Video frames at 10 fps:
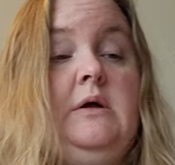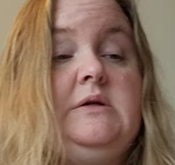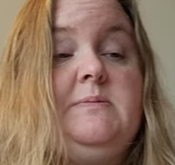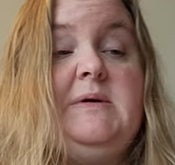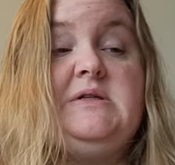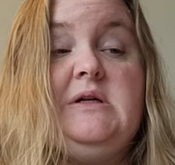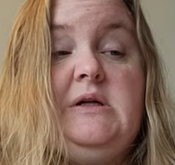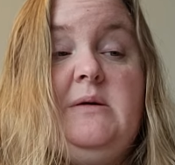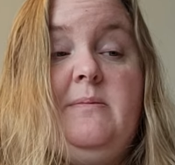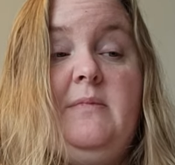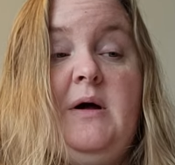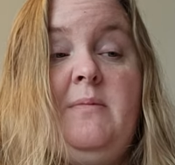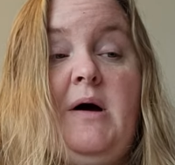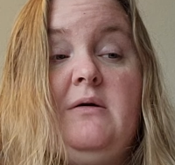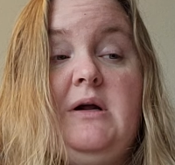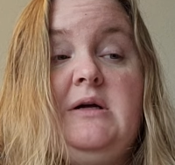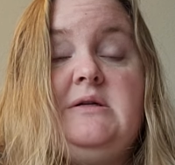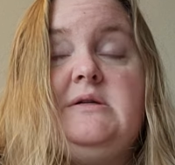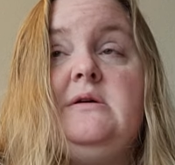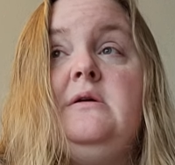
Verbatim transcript: It's basically about it.